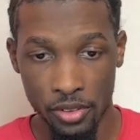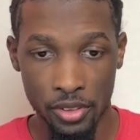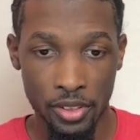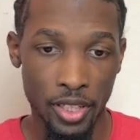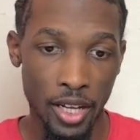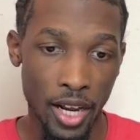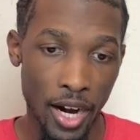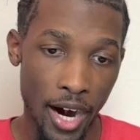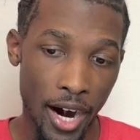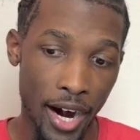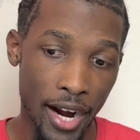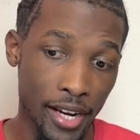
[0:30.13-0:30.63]
All
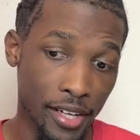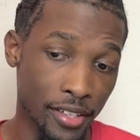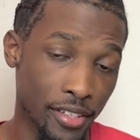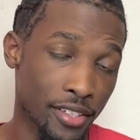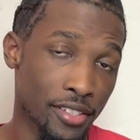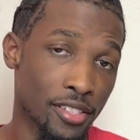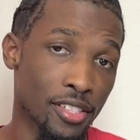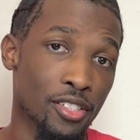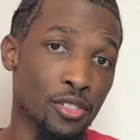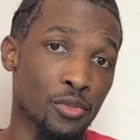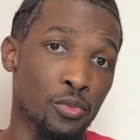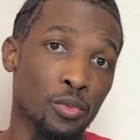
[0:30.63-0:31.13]
right, this
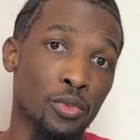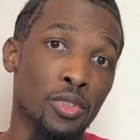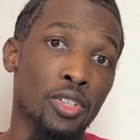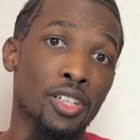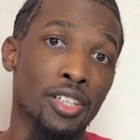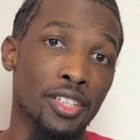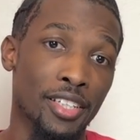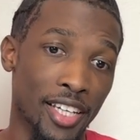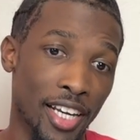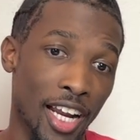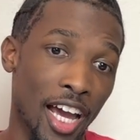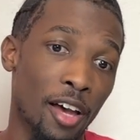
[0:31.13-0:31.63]
is one
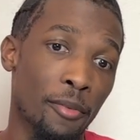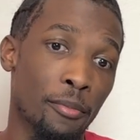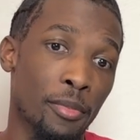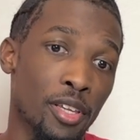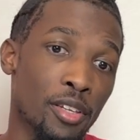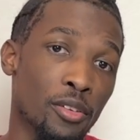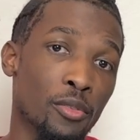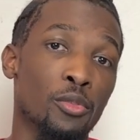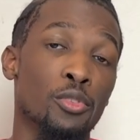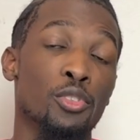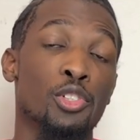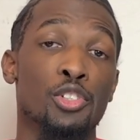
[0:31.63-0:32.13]
that I've
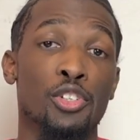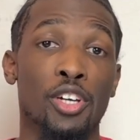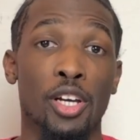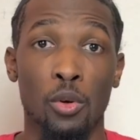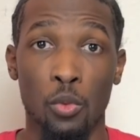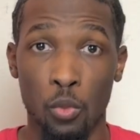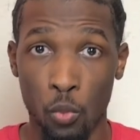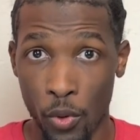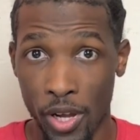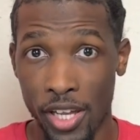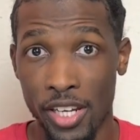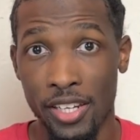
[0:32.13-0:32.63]
been
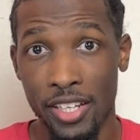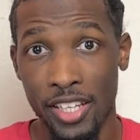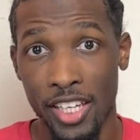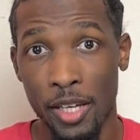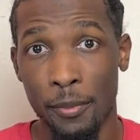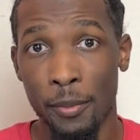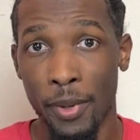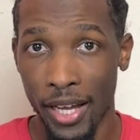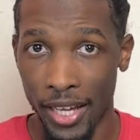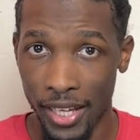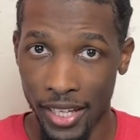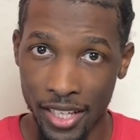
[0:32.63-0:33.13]
waiting to get
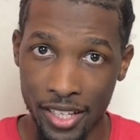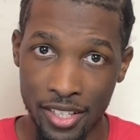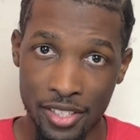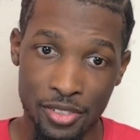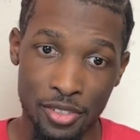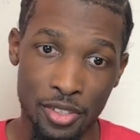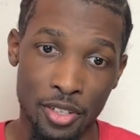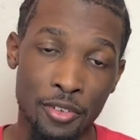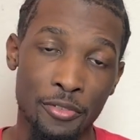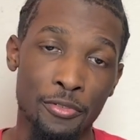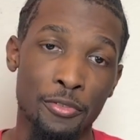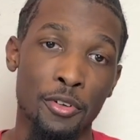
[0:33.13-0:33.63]
my hands
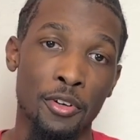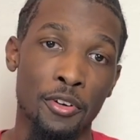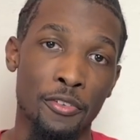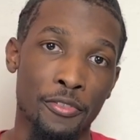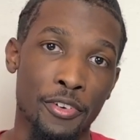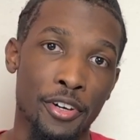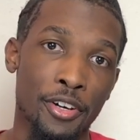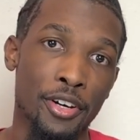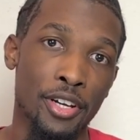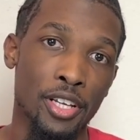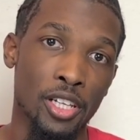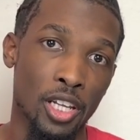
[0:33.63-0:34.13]
on for a
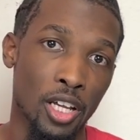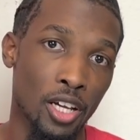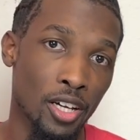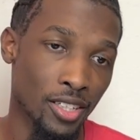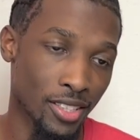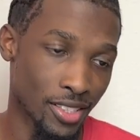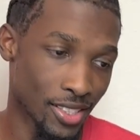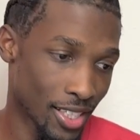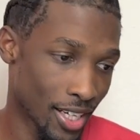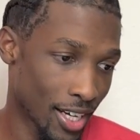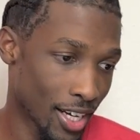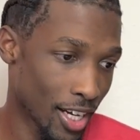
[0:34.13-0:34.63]
very long
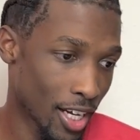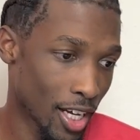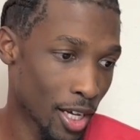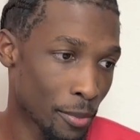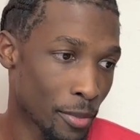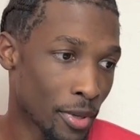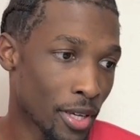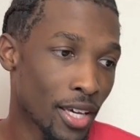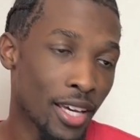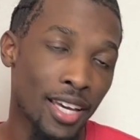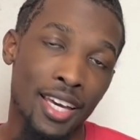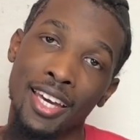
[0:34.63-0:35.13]
time,
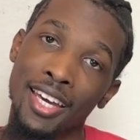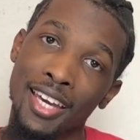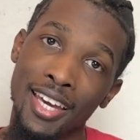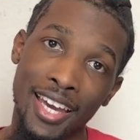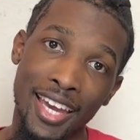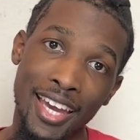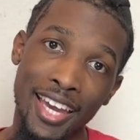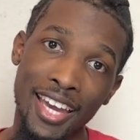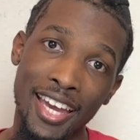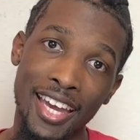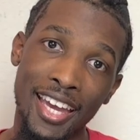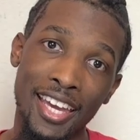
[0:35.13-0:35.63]

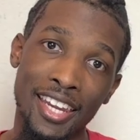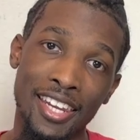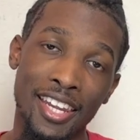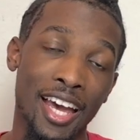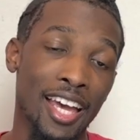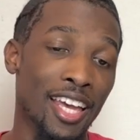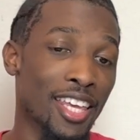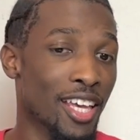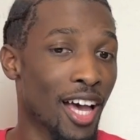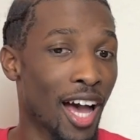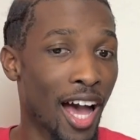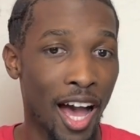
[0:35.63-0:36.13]
and
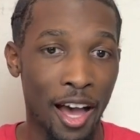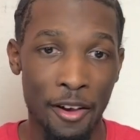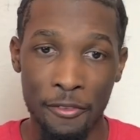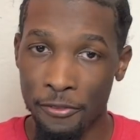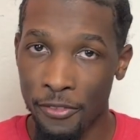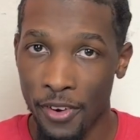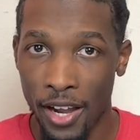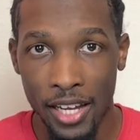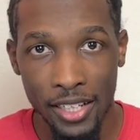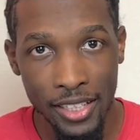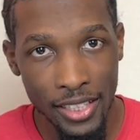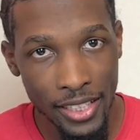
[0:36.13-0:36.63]
I
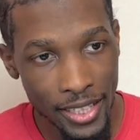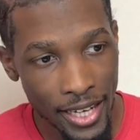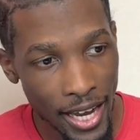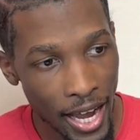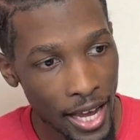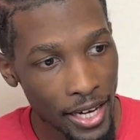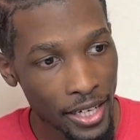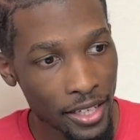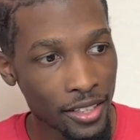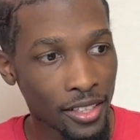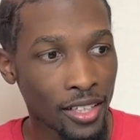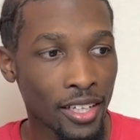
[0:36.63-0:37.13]
finally got
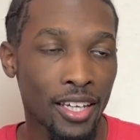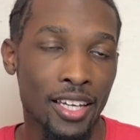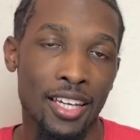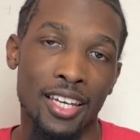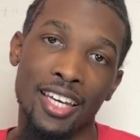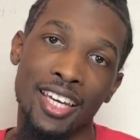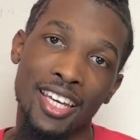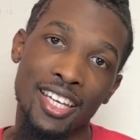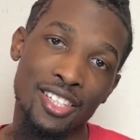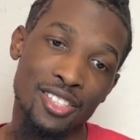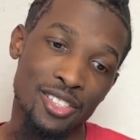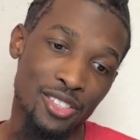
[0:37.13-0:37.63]
it.
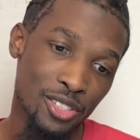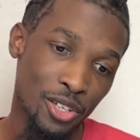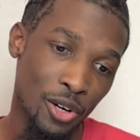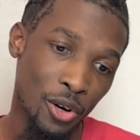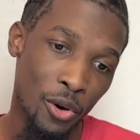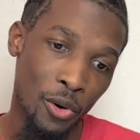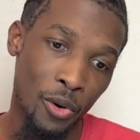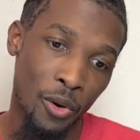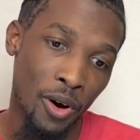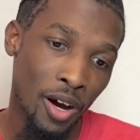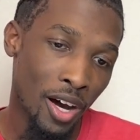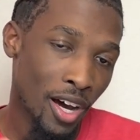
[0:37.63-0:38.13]
And
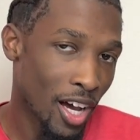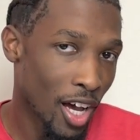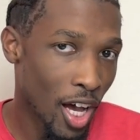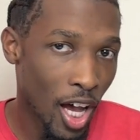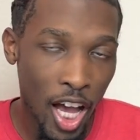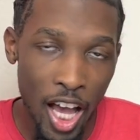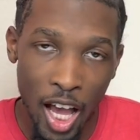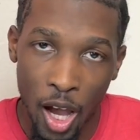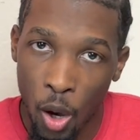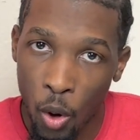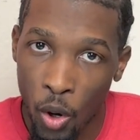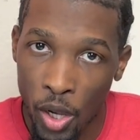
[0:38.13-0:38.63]
so
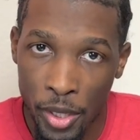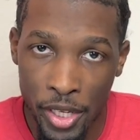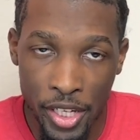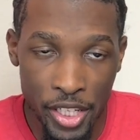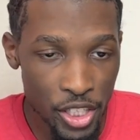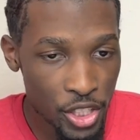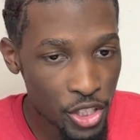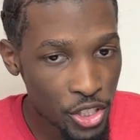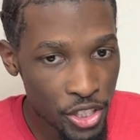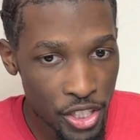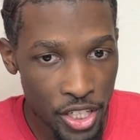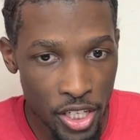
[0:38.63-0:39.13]
I'm here to
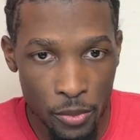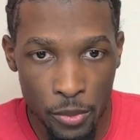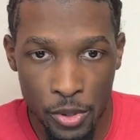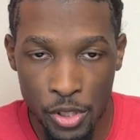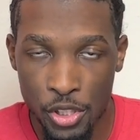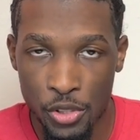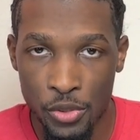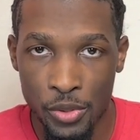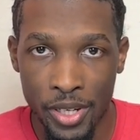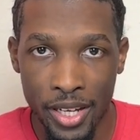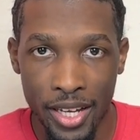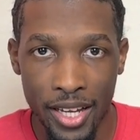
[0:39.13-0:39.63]
share with
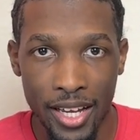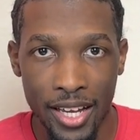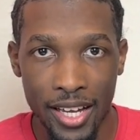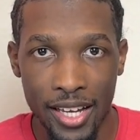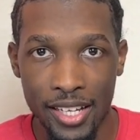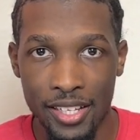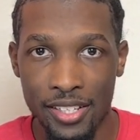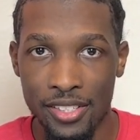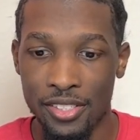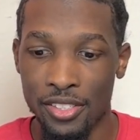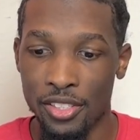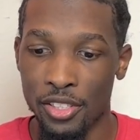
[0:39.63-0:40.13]
you
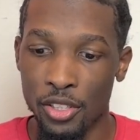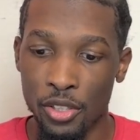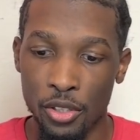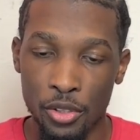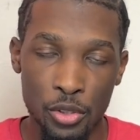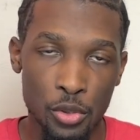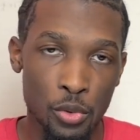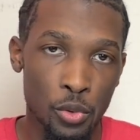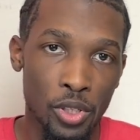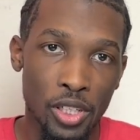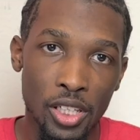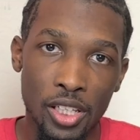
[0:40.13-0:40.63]
guys, do a
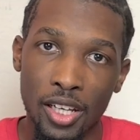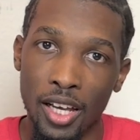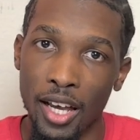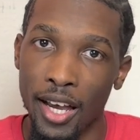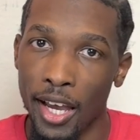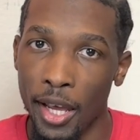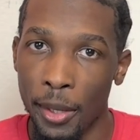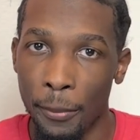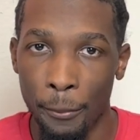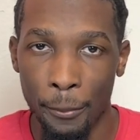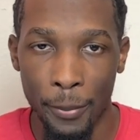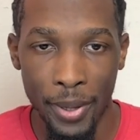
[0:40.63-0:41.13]
little
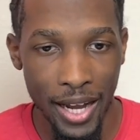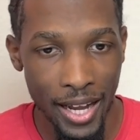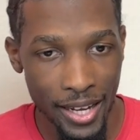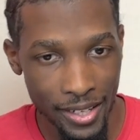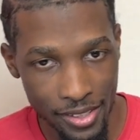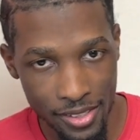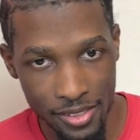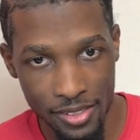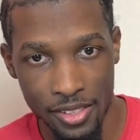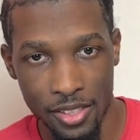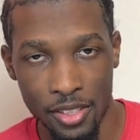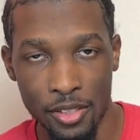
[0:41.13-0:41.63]

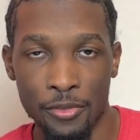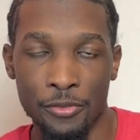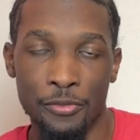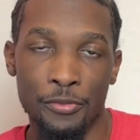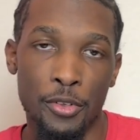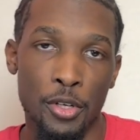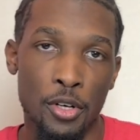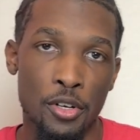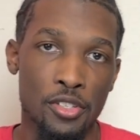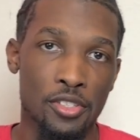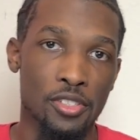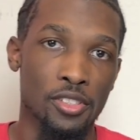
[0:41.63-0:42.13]
unboxing,
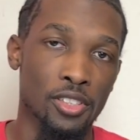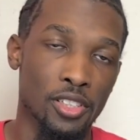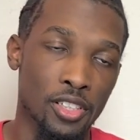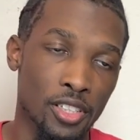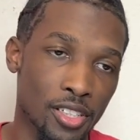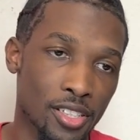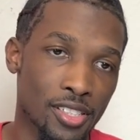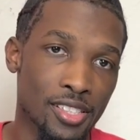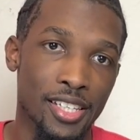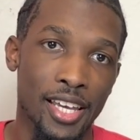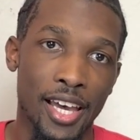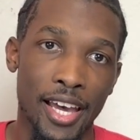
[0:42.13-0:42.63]
first
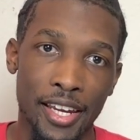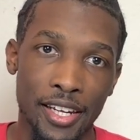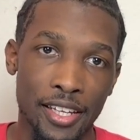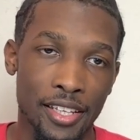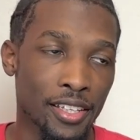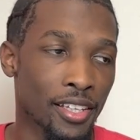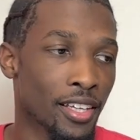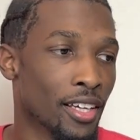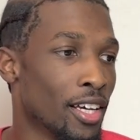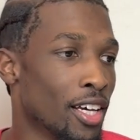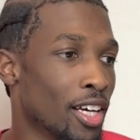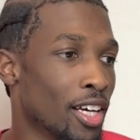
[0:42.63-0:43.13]
looks at it
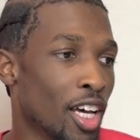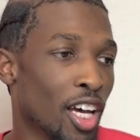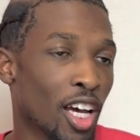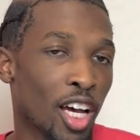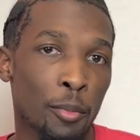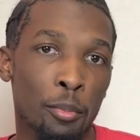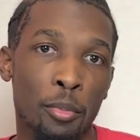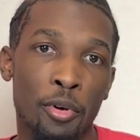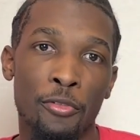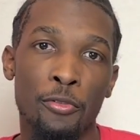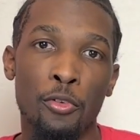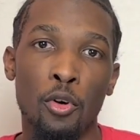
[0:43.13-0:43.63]

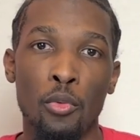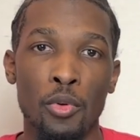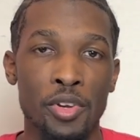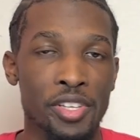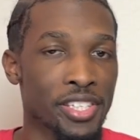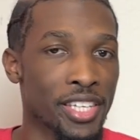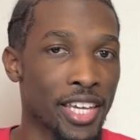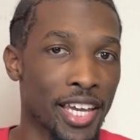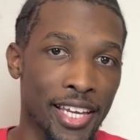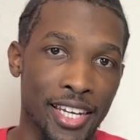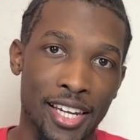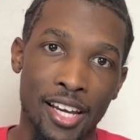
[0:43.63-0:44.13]
before we
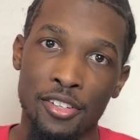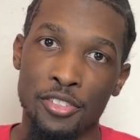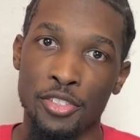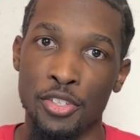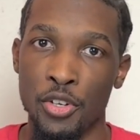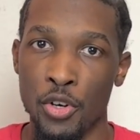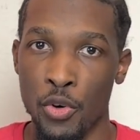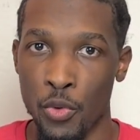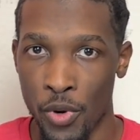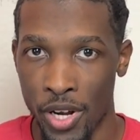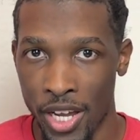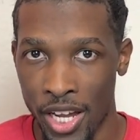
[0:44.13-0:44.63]
take it out to the
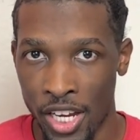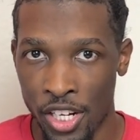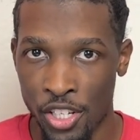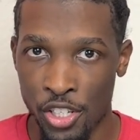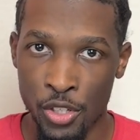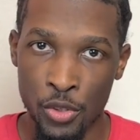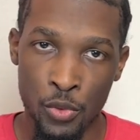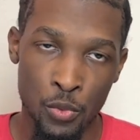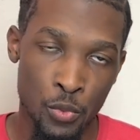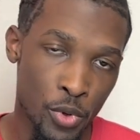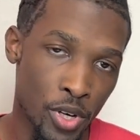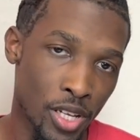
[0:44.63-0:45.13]
range
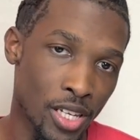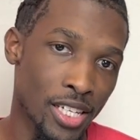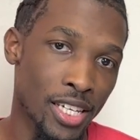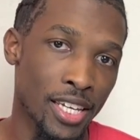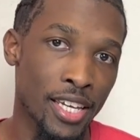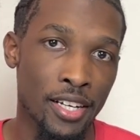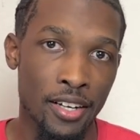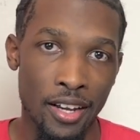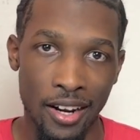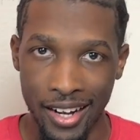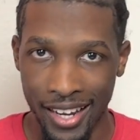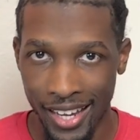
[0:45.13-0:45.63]
and really get
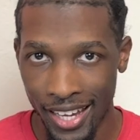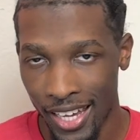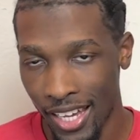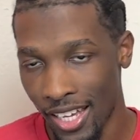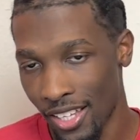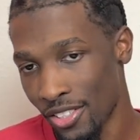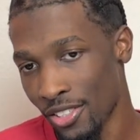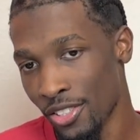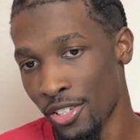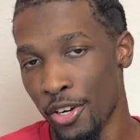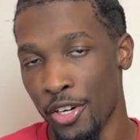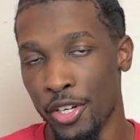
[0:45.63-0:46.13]
our hands
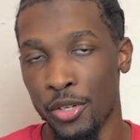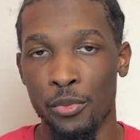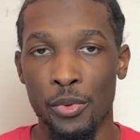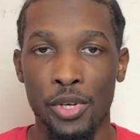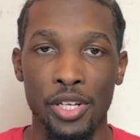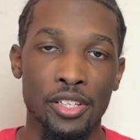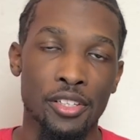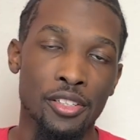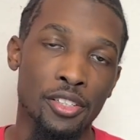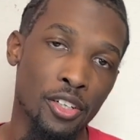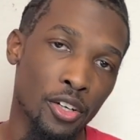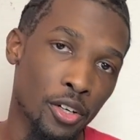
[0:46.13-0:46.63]
dirty with it.
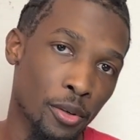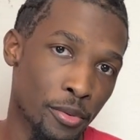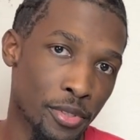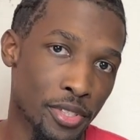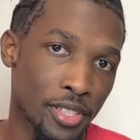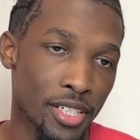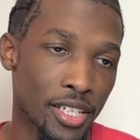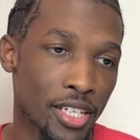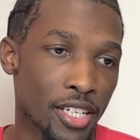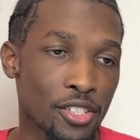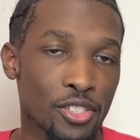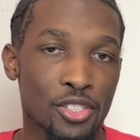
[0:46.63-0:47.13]
You know what I'm
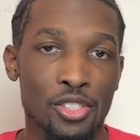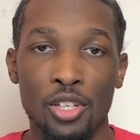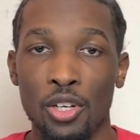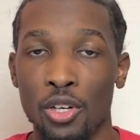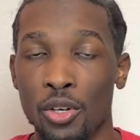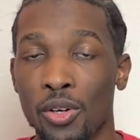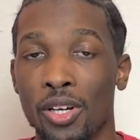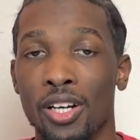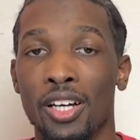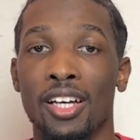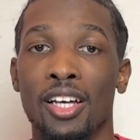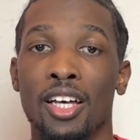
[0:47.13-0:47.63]
saying?
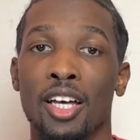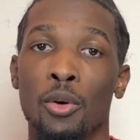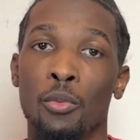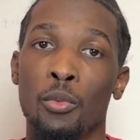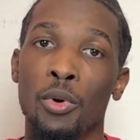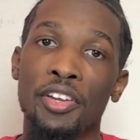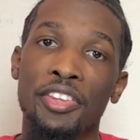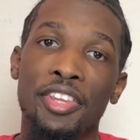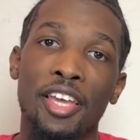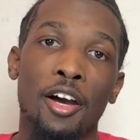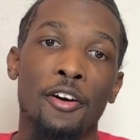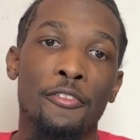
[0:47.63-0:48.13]
So
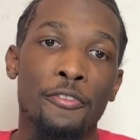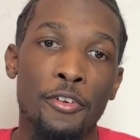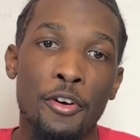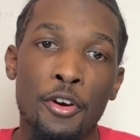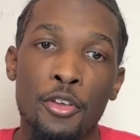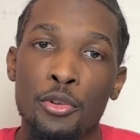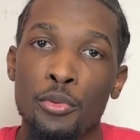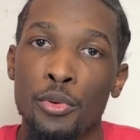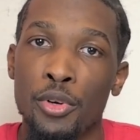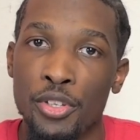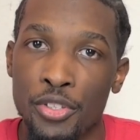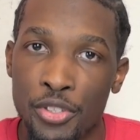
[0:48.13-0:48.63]
without
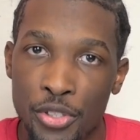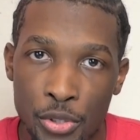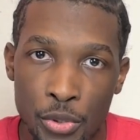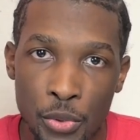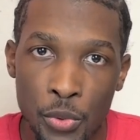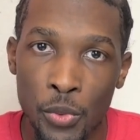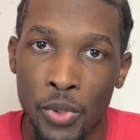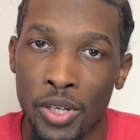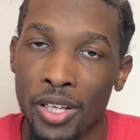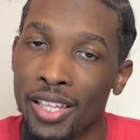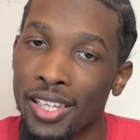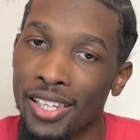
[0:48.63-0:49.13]
further
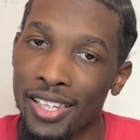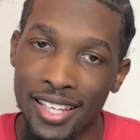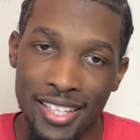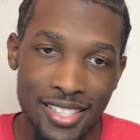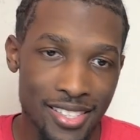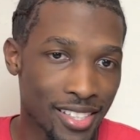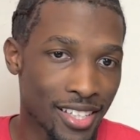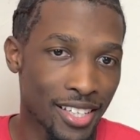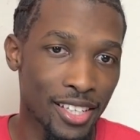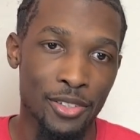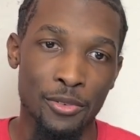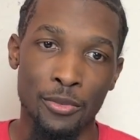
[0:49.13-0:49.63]
ado, let's
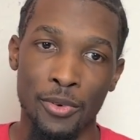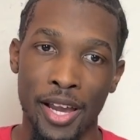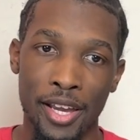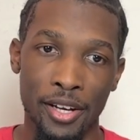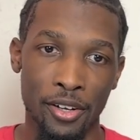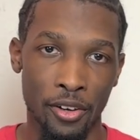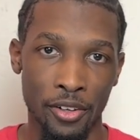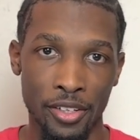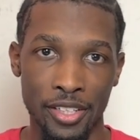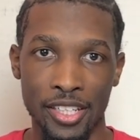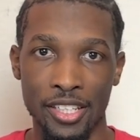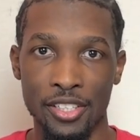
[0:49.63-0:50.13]
get right
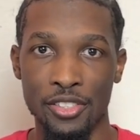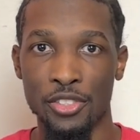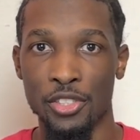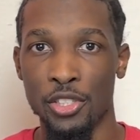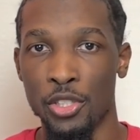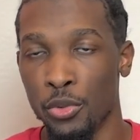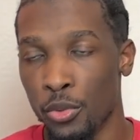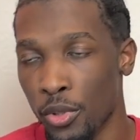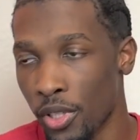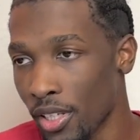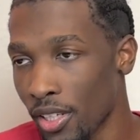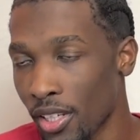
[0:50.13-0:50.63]
on
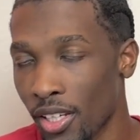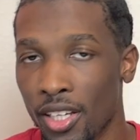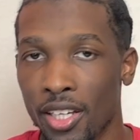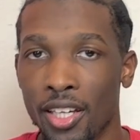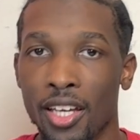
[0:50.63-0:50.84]
into it.